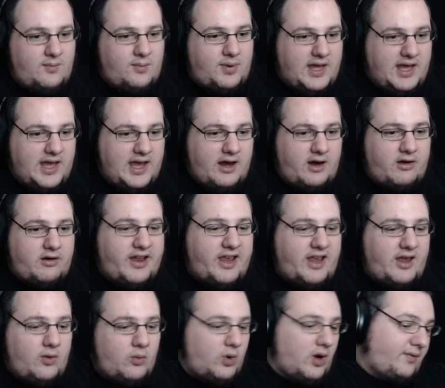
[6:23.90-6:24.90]
But
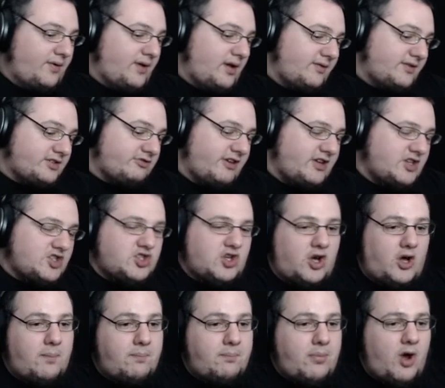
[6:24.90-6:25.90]
equally worthy of a
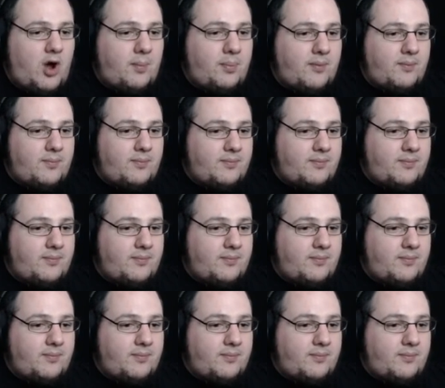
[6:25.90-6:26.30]
screenshot. Boop.